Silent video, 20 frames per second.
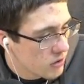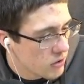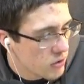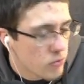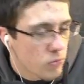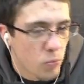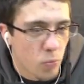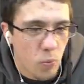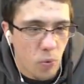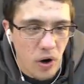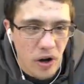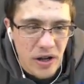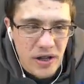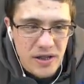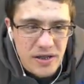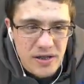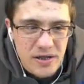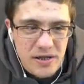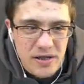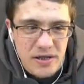
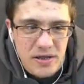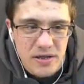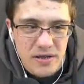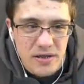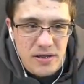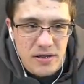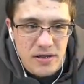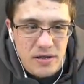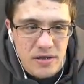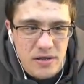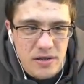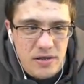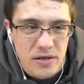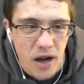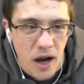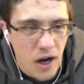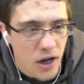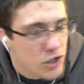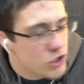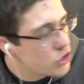What?
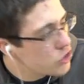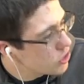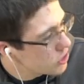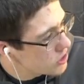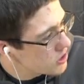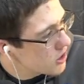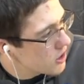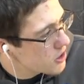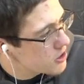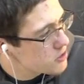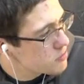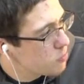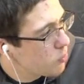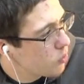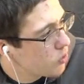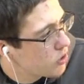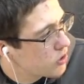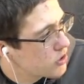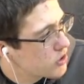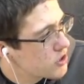I just
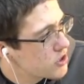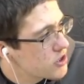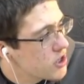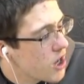exported this.